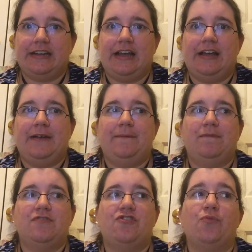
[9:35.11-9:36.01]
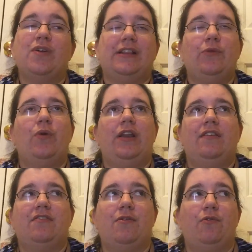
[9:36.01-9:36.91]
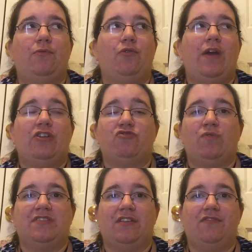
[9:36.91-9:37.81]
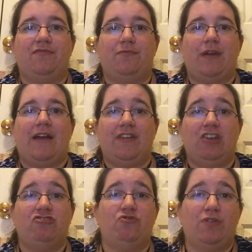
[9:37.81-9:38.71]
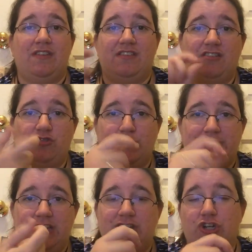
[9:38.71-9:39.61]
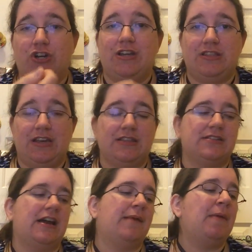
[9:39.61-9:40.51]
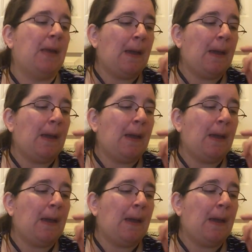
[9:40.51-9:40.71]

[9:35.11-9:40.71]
So really what is the greatest risk of having issues with is the twisty, turny thing at the top.